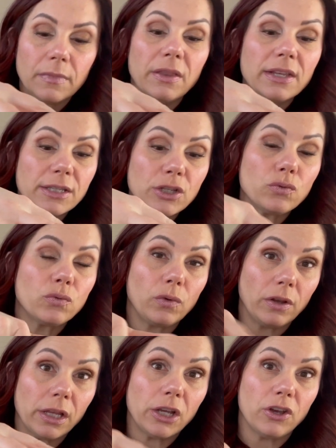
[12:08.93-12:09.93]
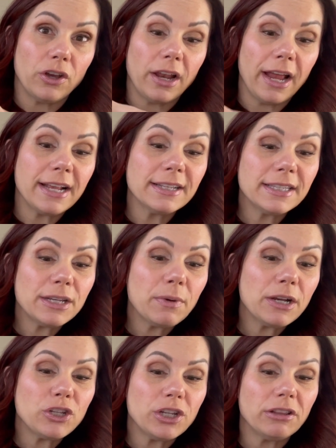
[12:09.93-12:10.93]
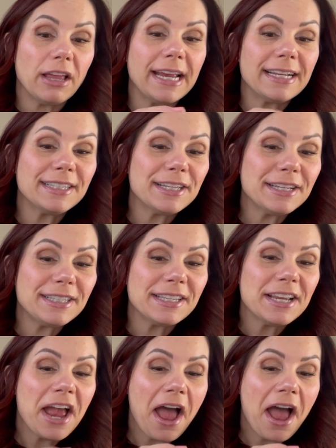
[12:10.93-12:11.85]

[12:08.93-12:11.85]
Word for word: This is really good. I can see why she likes this.